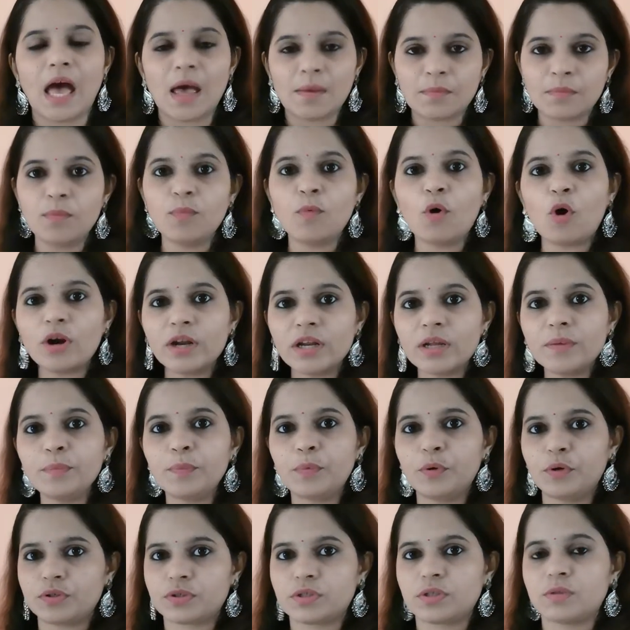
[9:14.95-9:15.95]
I'm a
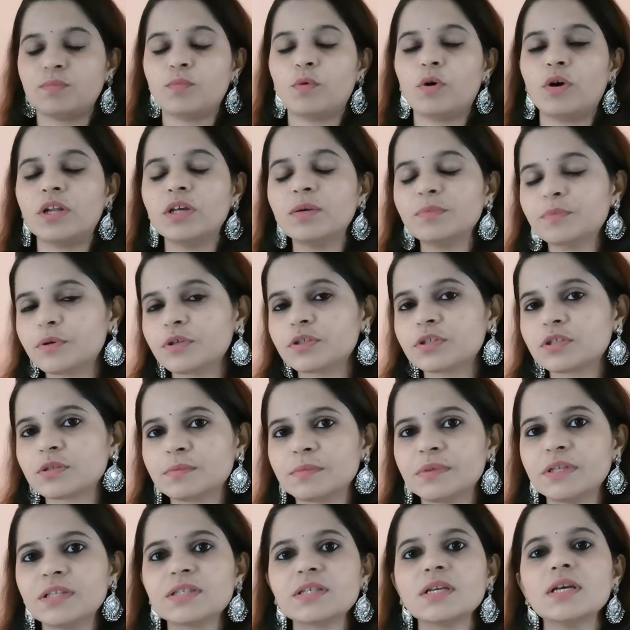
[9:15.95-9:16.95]
morning person. Morning
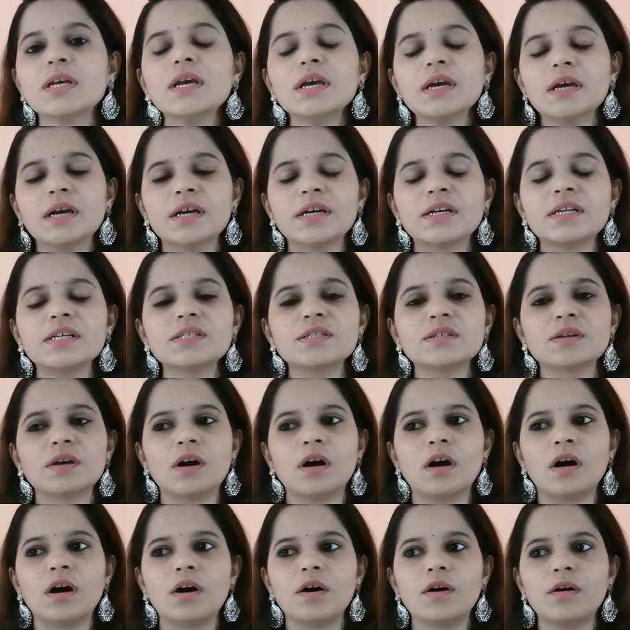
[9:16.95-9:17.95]
person means it is